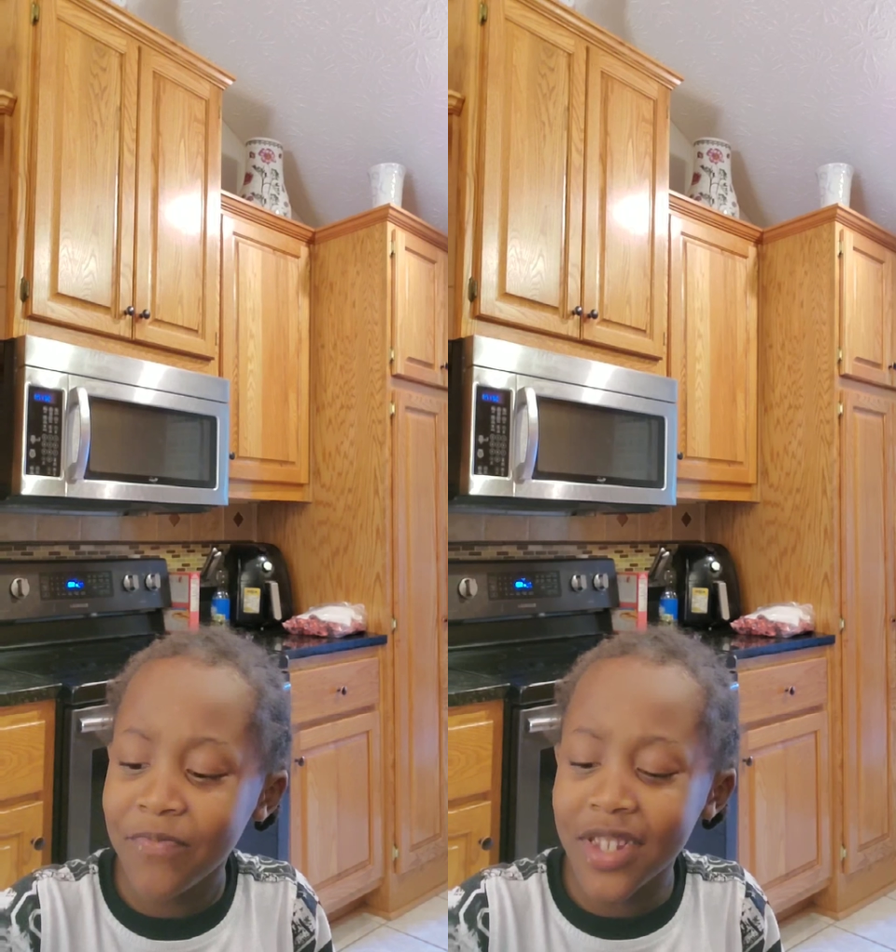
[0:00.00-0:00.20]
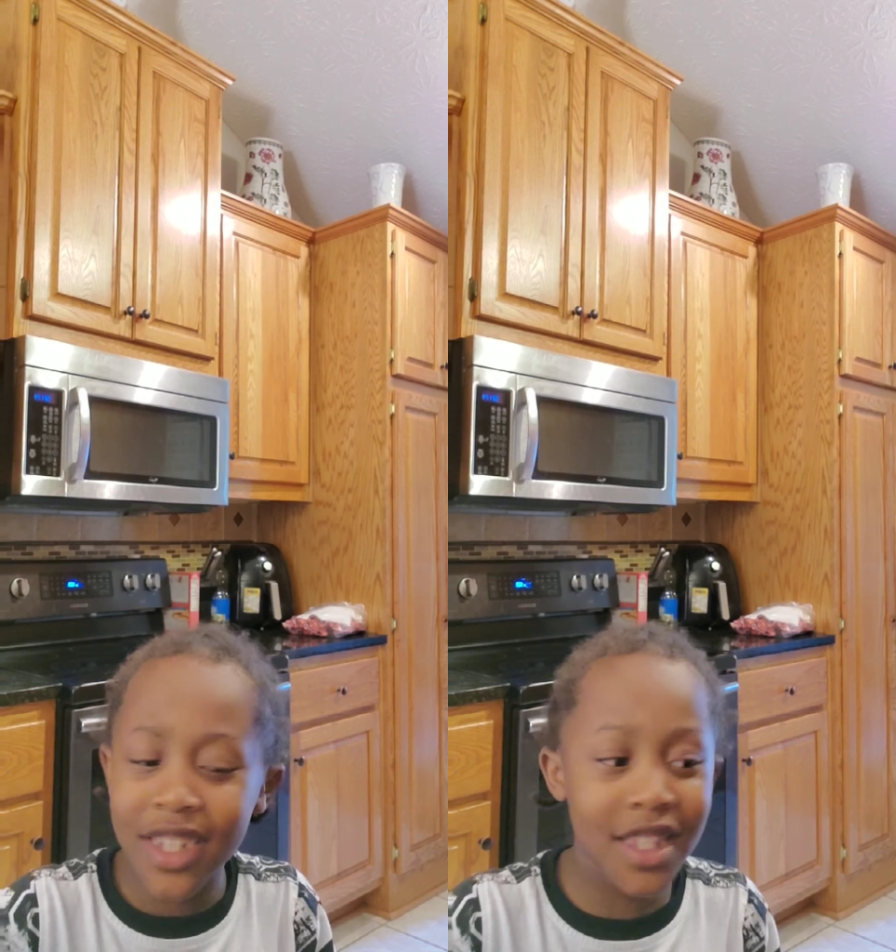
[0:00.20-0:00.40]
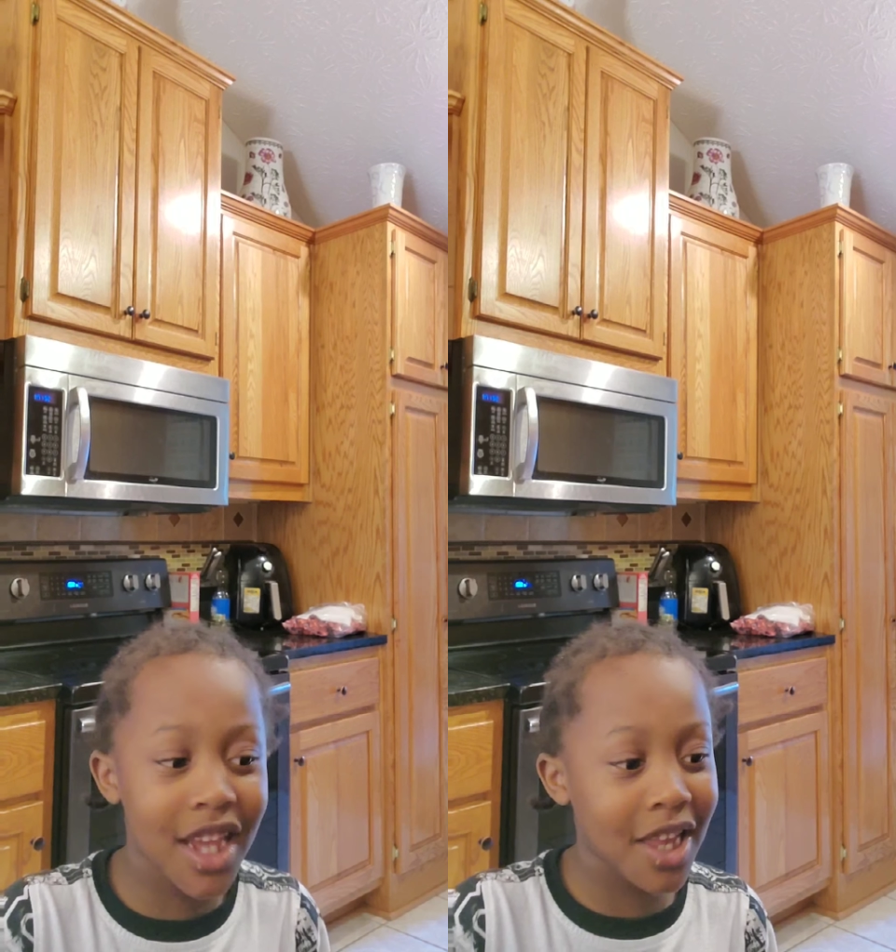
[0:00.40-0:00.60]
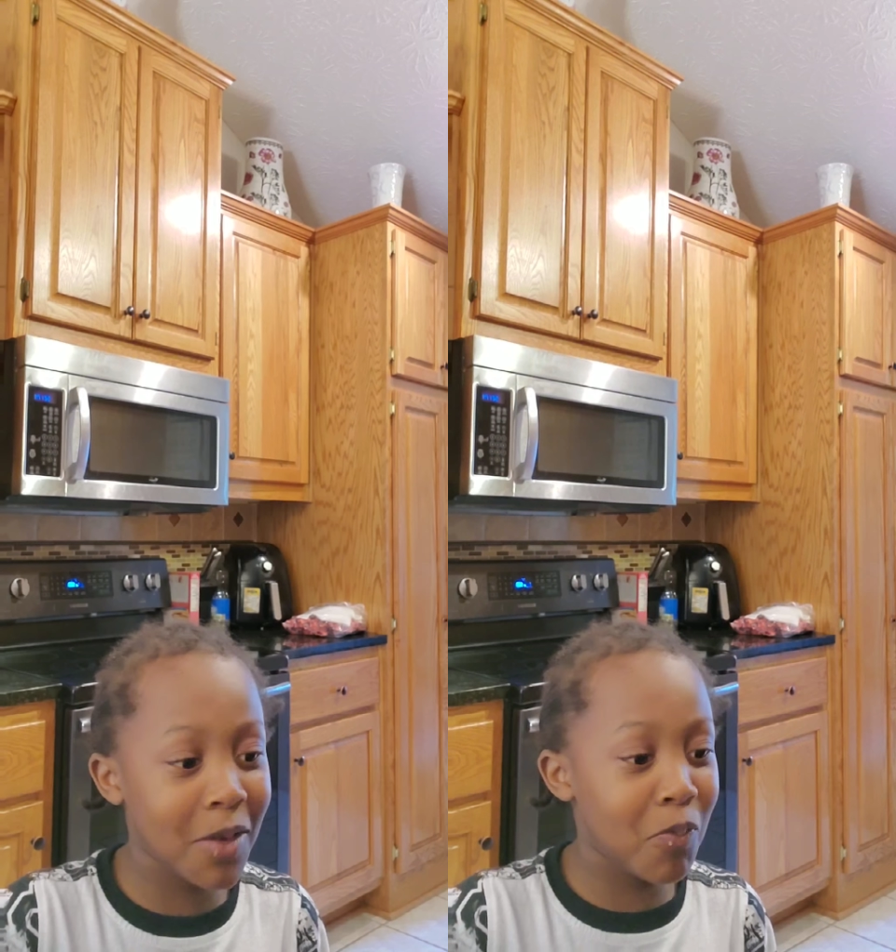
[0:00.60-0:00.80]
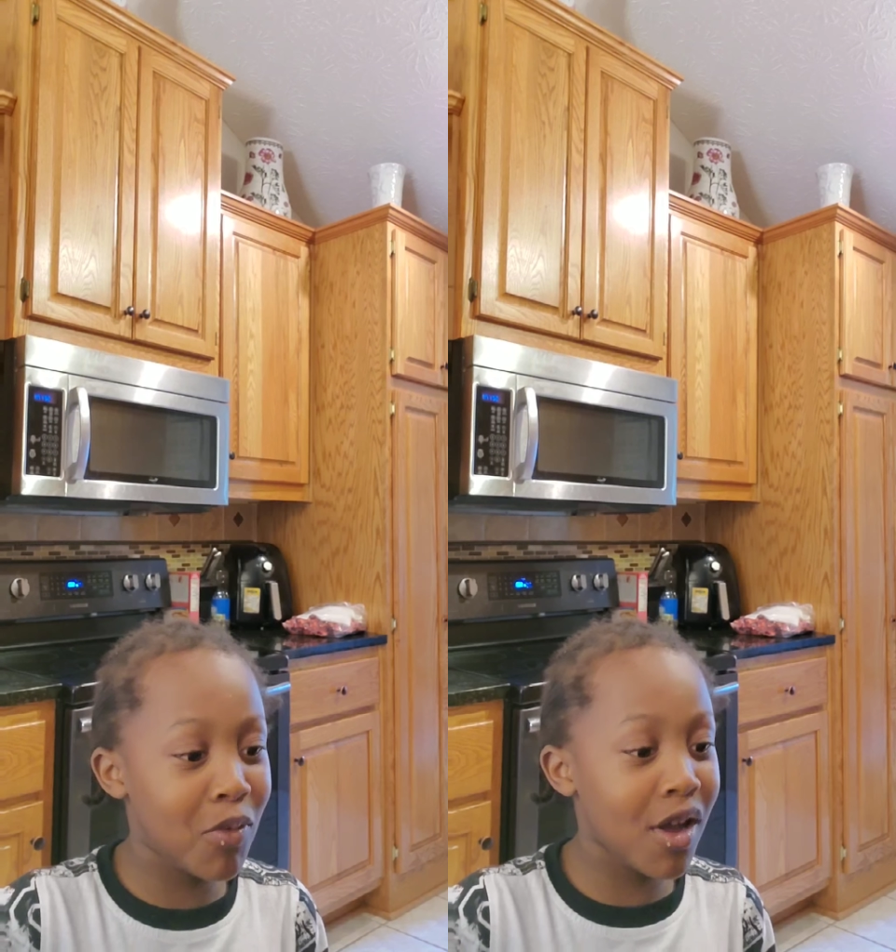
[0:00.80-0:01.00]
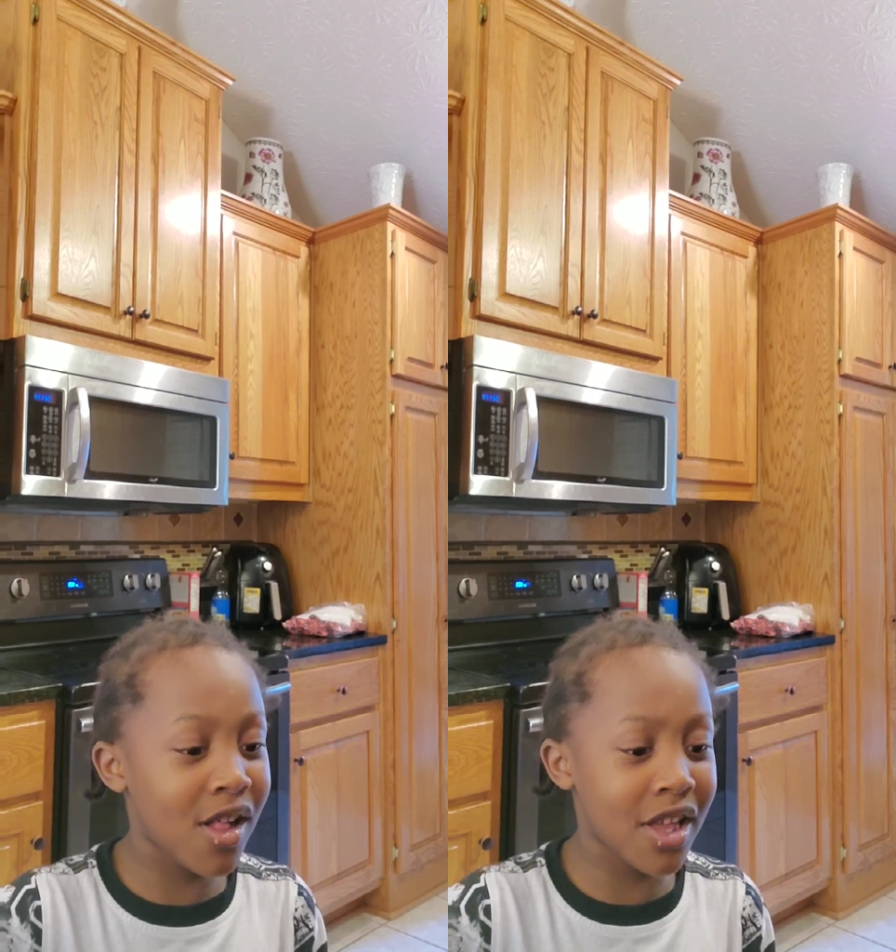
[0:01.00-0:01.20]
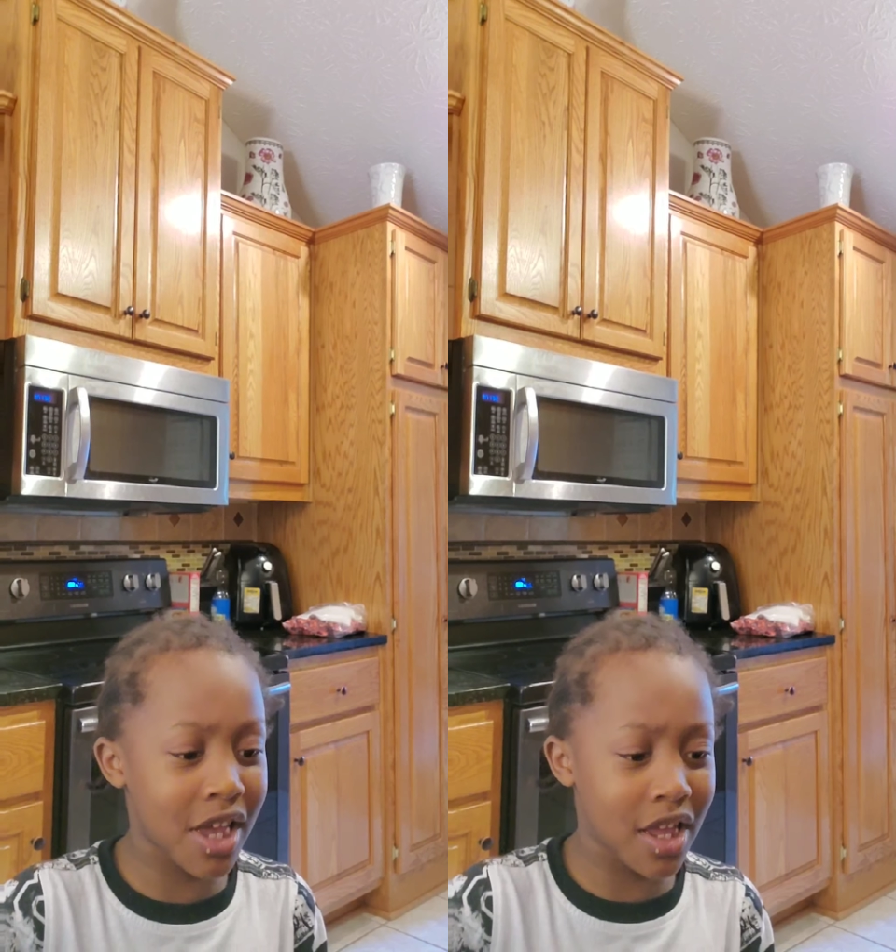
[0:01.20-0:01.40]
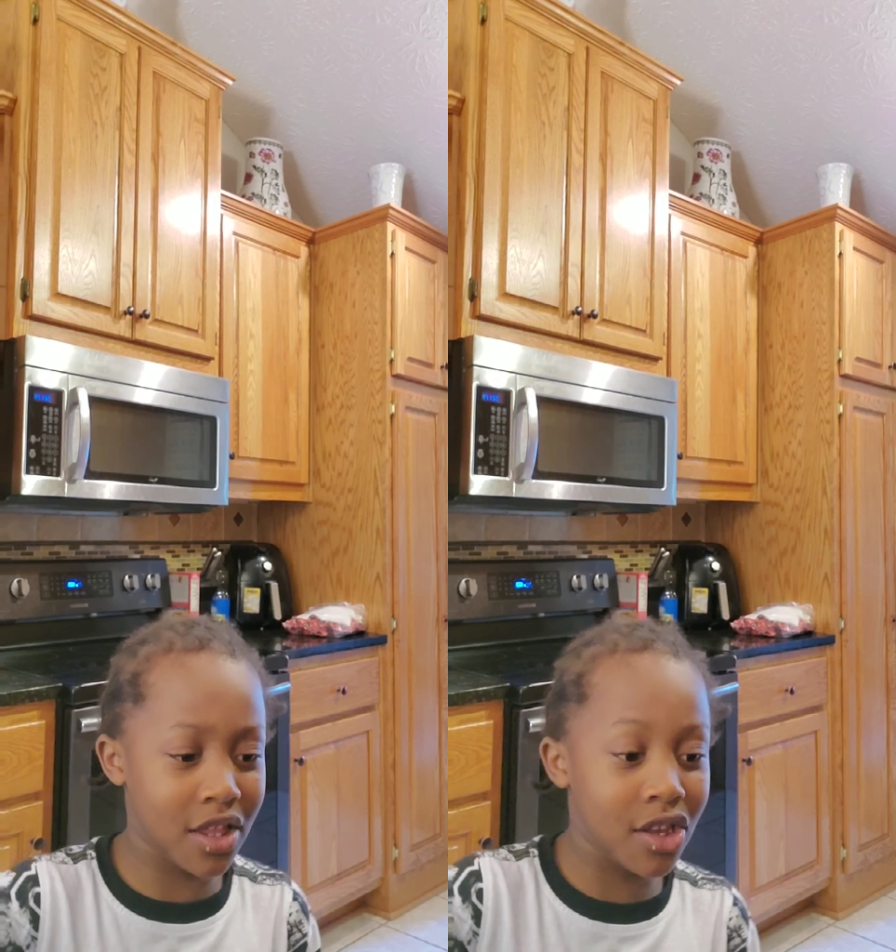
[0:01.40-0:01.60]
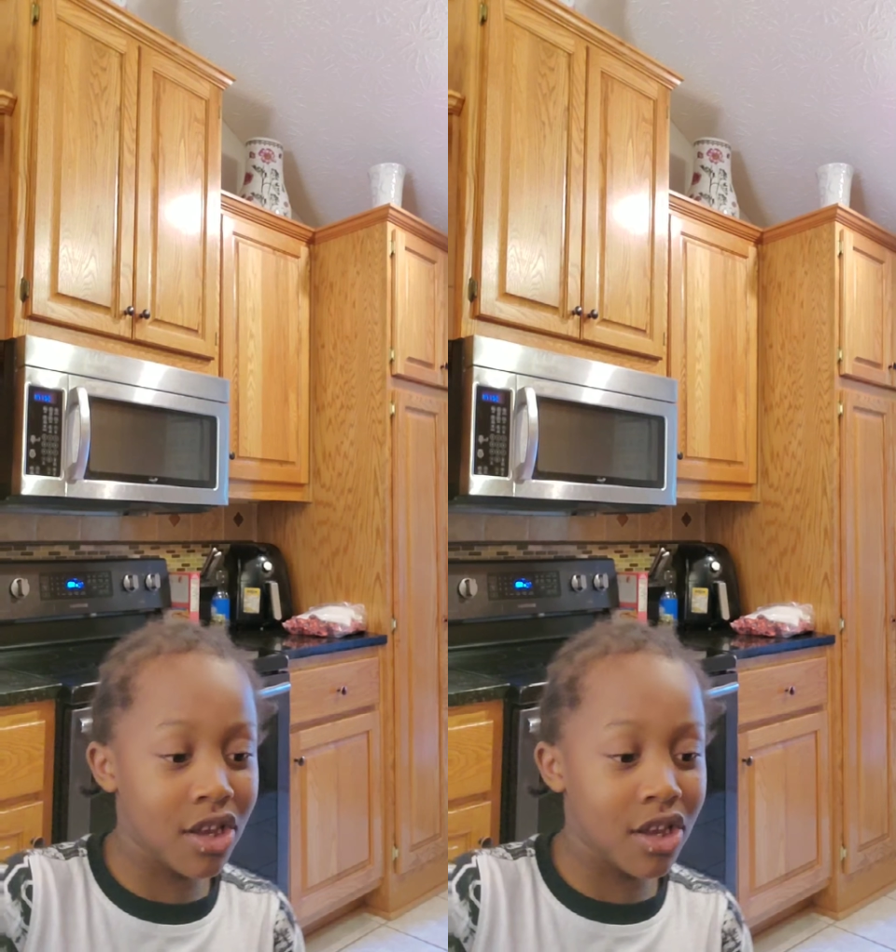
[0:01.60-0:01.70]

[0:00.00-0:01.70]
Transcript: This tastes brilliant.